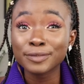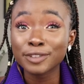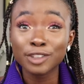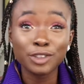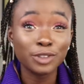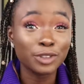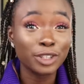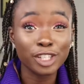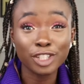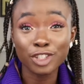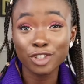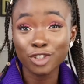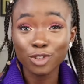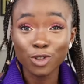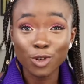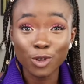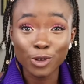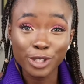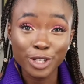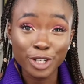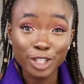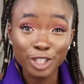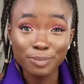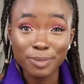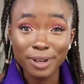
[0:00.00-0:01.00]
You can just go
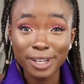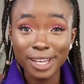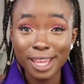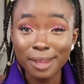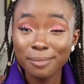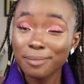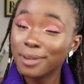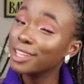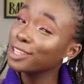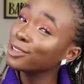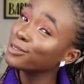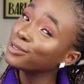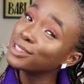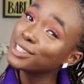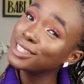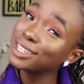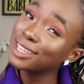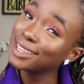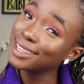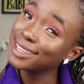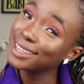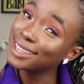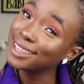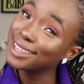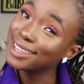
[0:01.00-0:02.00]
search my name and you'll
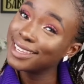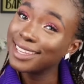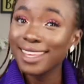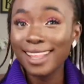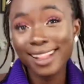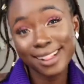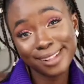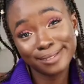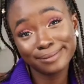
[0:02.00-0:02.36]
see